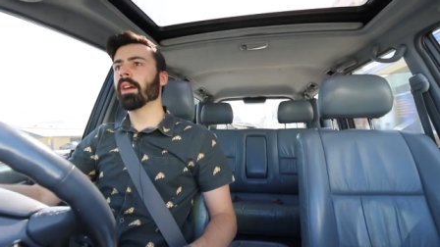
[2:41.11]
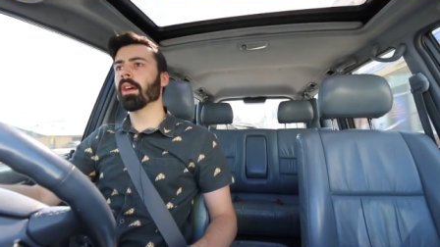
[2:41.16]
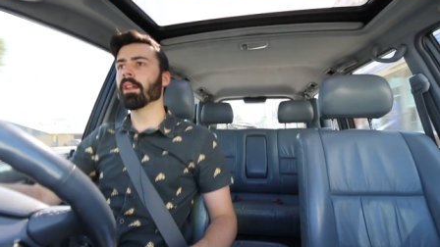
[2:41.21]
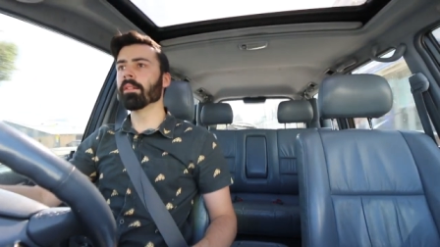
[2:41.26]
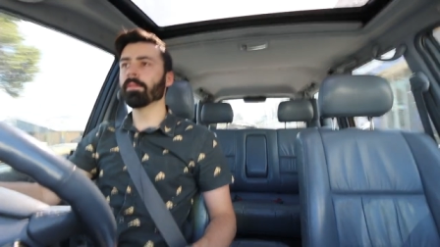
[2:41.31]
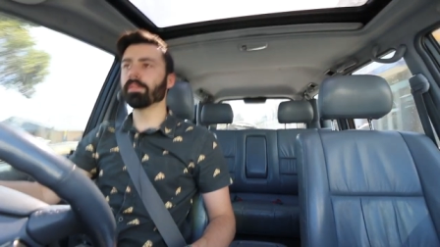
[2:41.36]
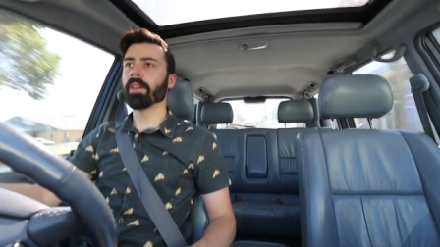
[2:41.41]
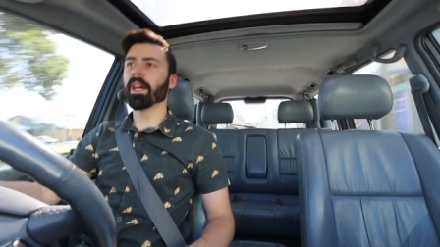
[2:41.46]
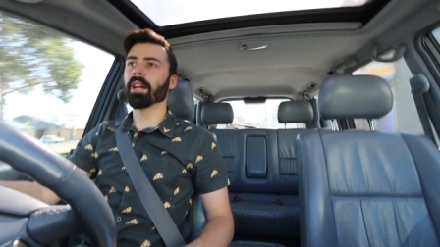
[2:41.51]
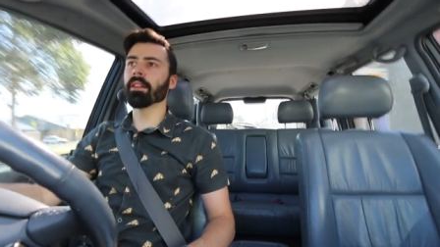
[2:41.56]

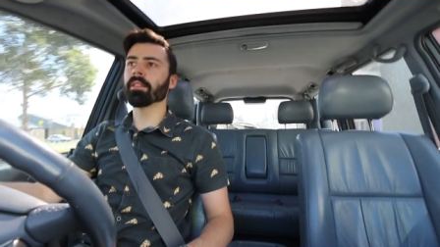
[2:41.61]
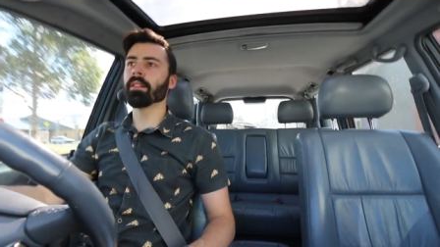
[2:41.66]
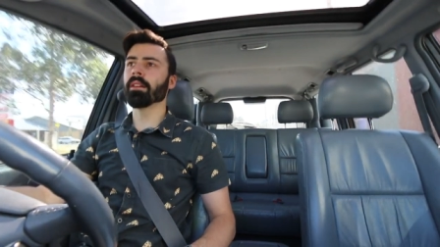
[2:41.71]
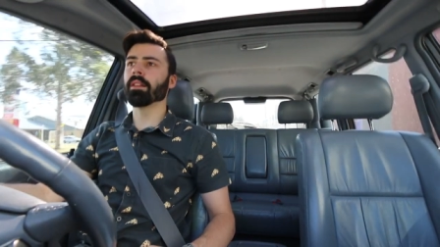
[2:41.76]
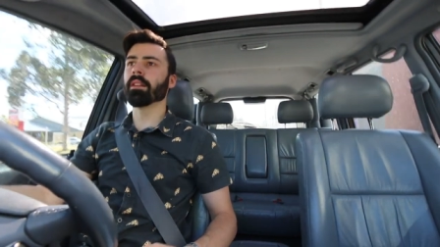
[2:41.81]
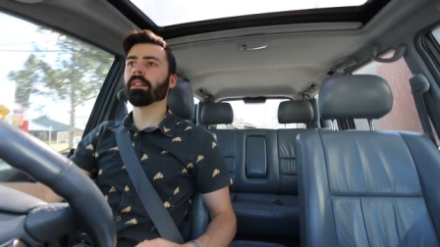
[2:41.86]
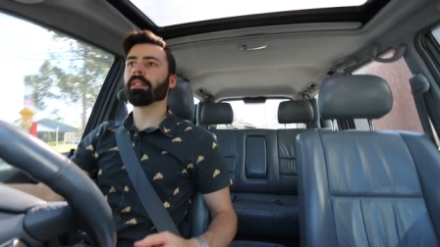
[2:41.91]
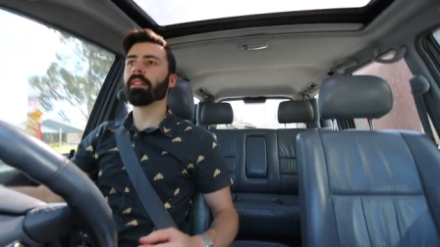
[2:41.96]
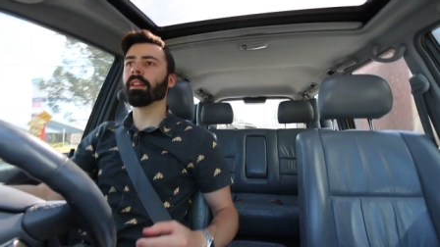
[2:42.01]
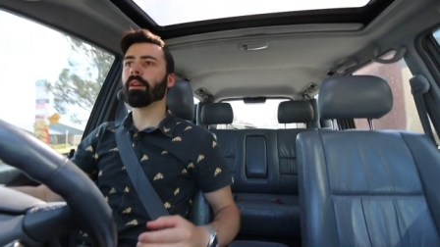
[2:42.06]
and found
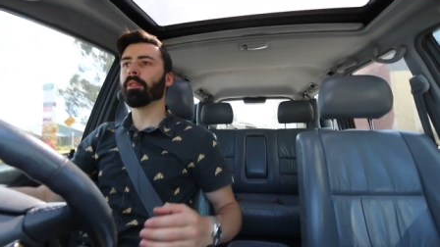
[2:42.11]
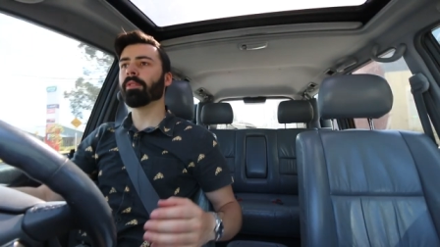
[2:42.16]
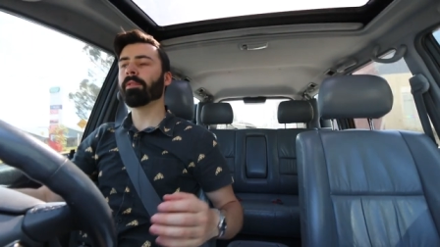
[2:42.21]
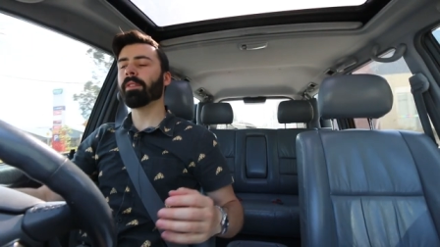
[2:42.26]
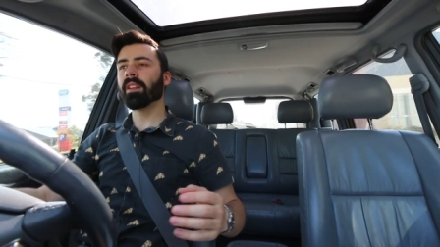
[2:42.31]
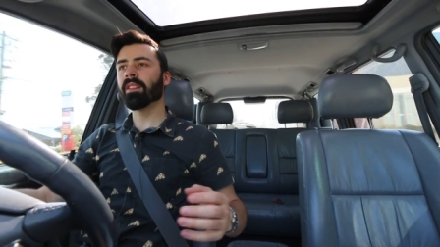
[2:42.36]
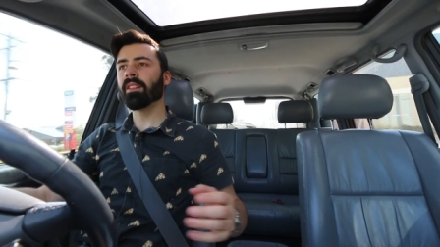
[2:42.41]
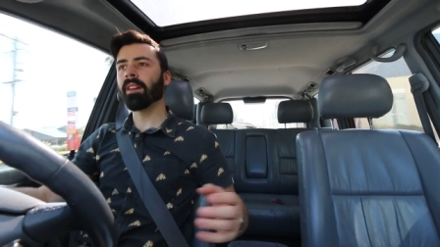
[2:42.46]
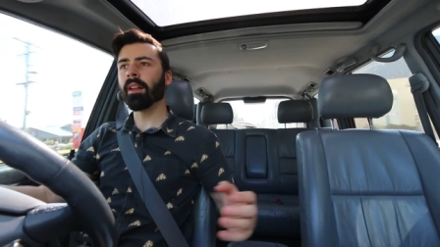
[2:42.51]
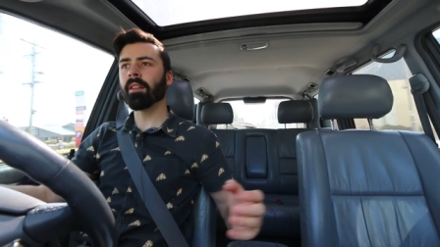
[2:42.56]
that there were
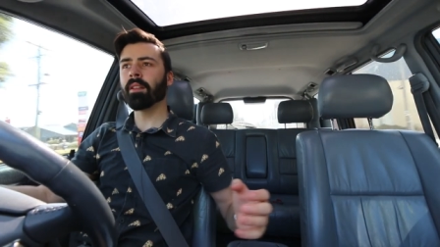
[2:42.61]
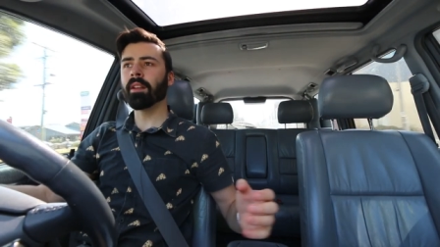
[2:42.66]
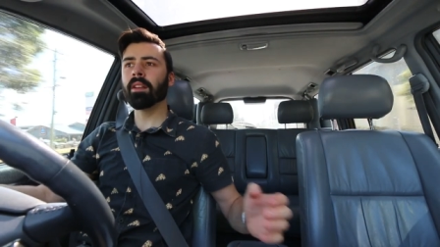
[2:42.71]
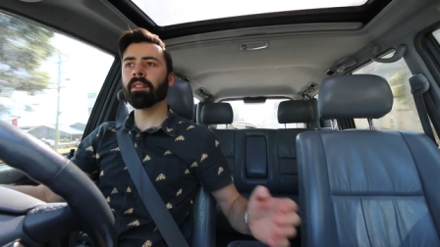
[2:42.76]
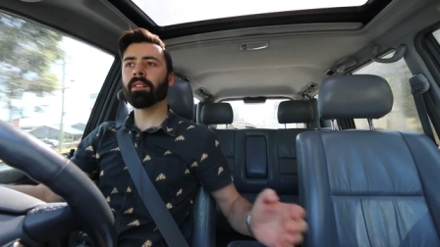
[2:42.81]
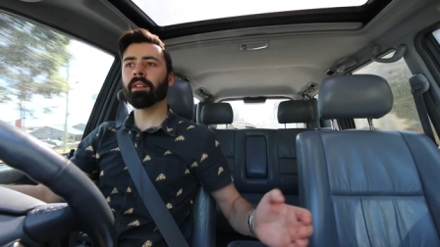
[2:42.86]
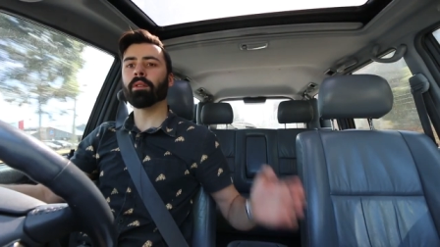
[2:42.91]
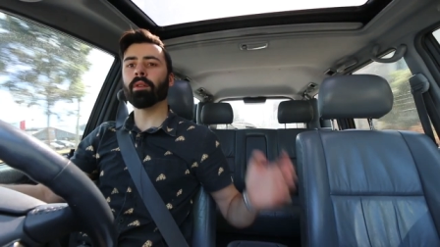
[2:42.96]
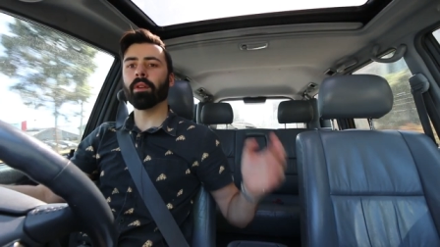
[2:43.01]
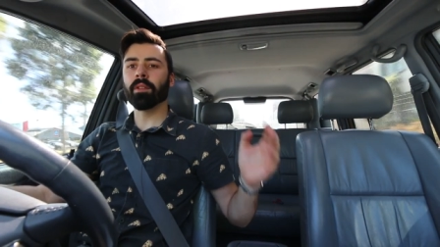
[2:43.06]

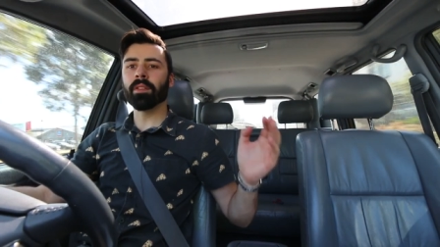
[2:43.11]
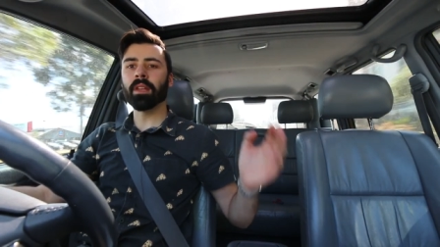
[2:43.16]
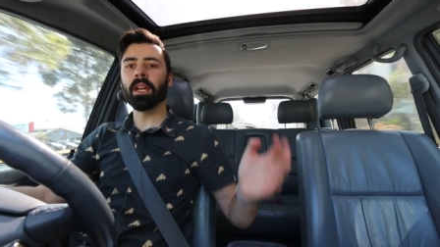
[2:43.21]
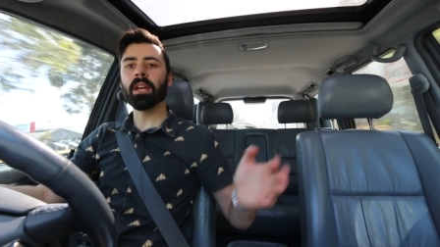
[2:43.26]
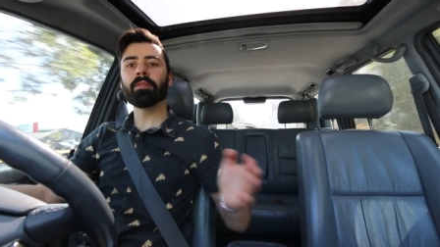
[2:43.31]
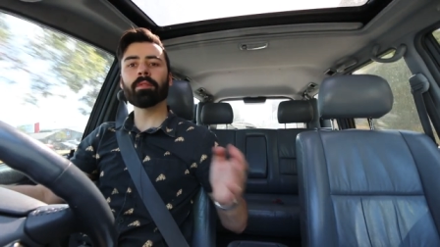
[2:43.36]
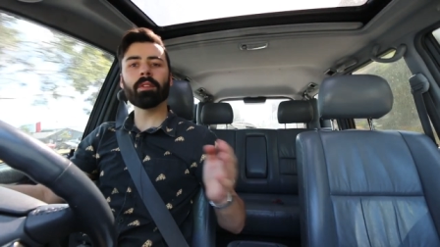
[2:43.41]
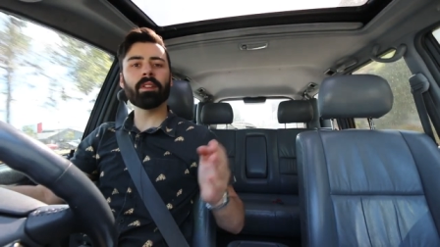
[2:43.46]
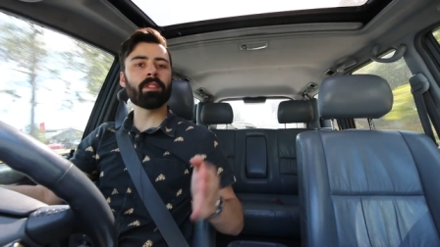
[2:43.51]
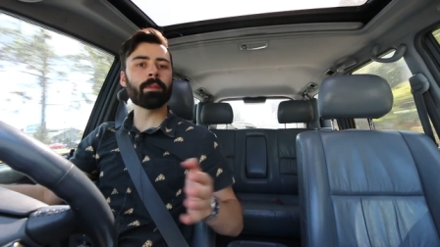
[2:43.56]
fatalities across
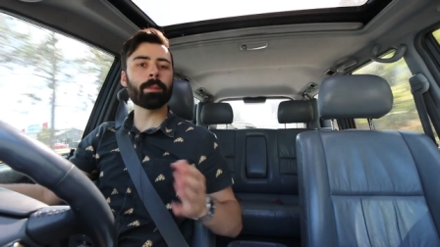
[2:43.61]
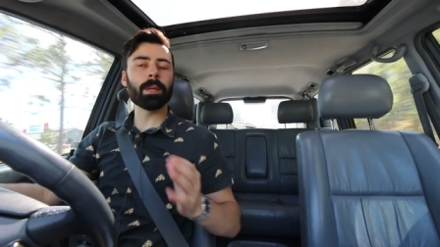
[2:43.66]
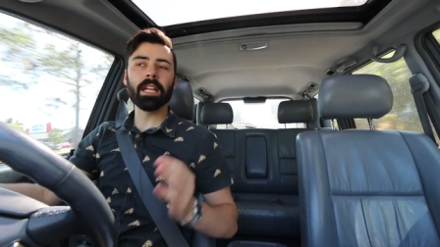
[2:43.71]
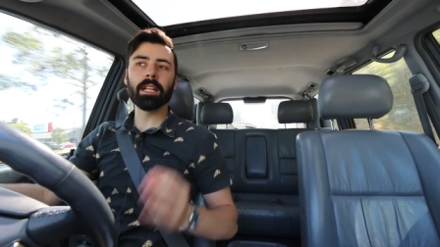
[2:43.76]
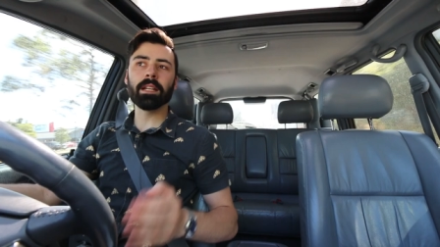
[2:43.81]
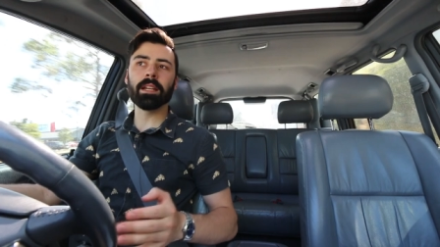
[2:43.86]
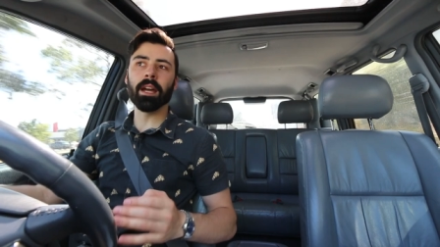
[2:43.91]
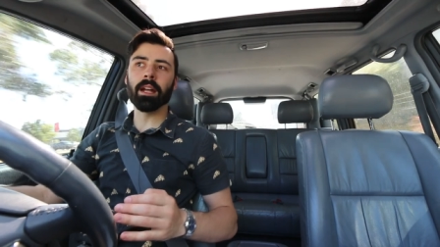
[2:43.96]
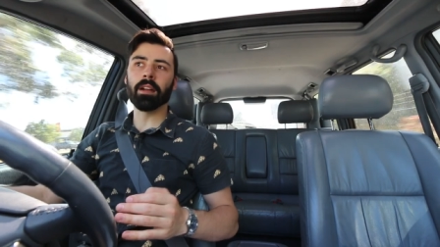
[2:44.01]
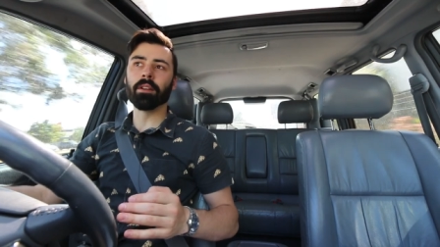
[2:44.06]
every
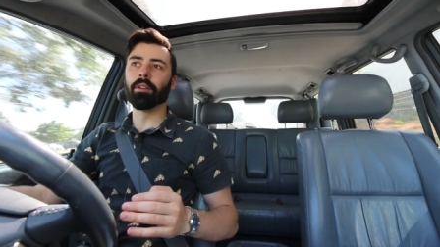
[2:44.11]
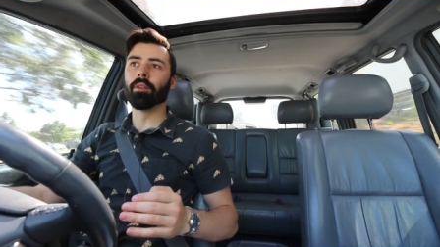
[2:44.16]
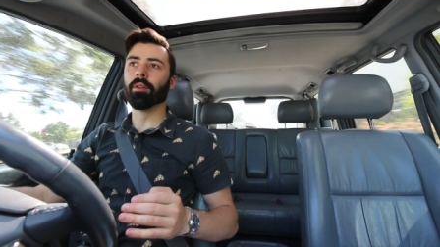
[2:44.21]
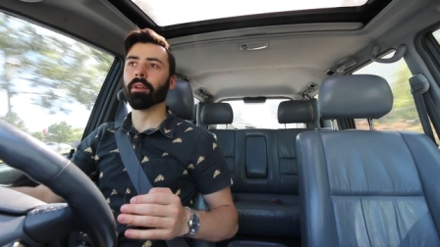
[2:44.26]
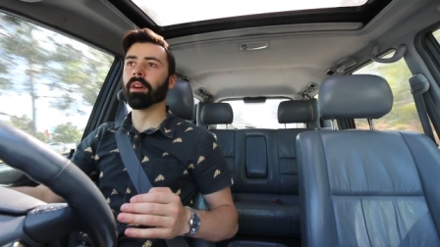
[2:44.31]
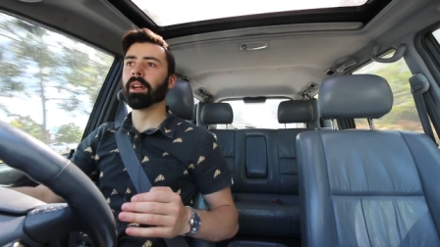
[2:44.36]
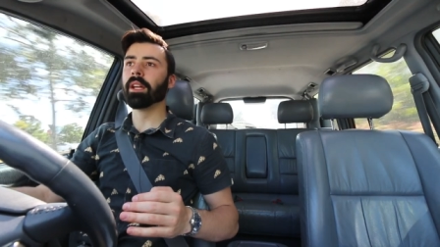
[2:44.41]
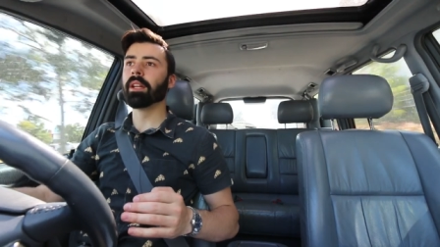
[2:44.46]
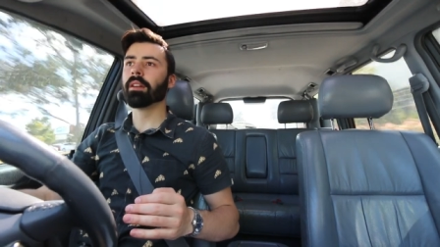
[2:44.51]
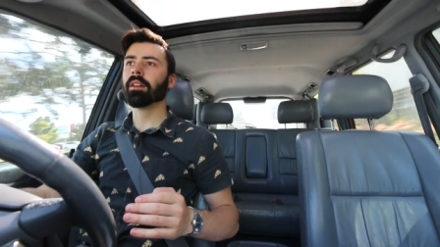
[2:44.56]
speed
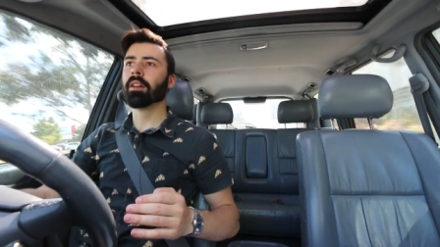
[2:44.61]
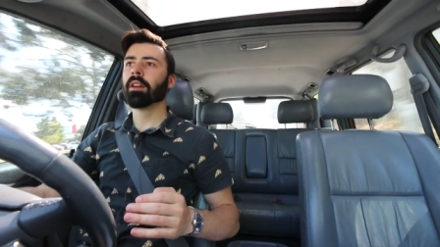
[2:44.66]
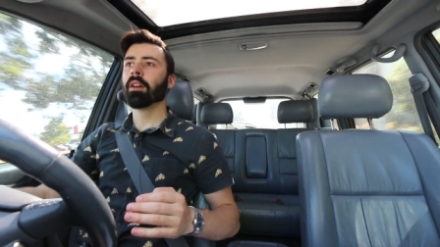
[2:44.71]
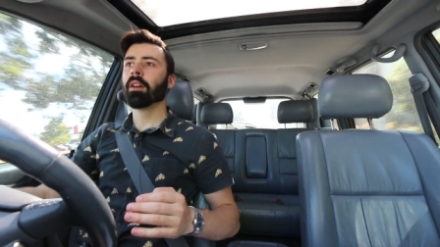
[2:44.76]
category,